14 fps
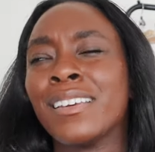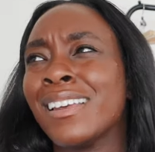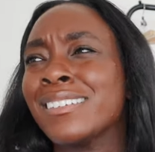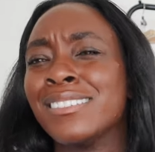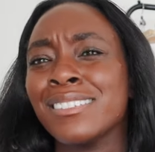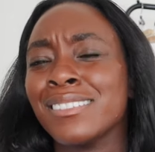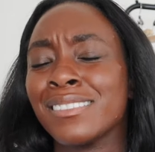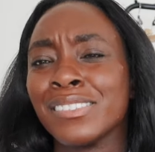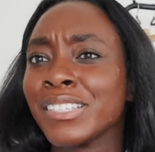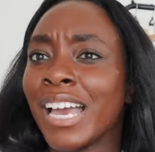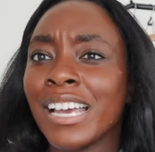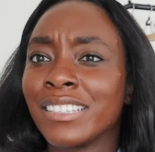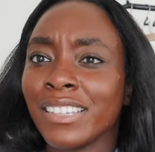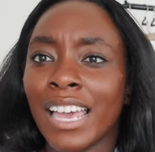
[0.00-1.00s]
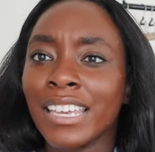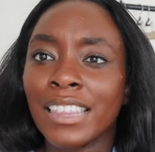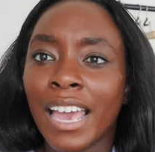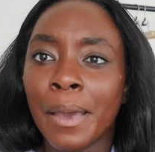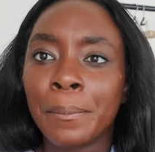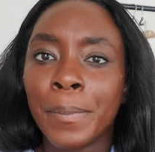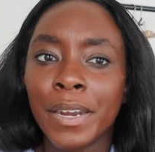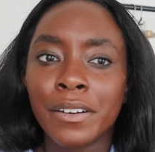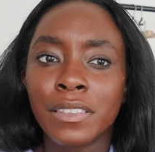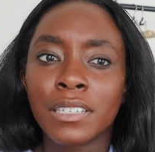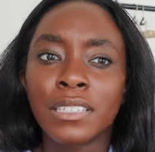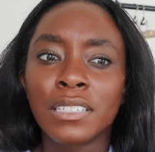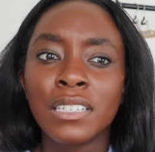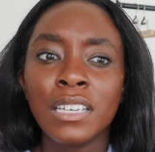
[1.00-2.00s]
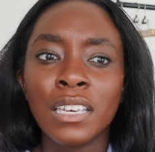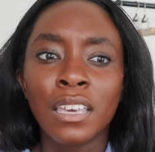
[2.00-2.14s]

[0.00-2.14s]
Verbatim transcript: And I just, I like that better than